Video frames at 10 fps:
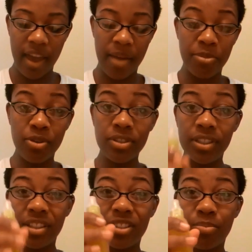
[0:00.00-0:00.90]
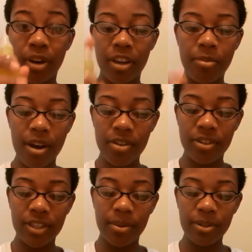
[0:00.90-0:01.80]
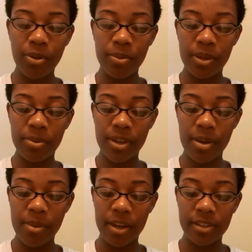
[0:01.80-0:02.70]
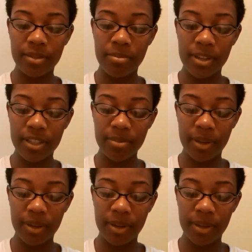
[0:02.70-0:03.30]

I'm using a spray bottle because I was hoping it would come out as a mist,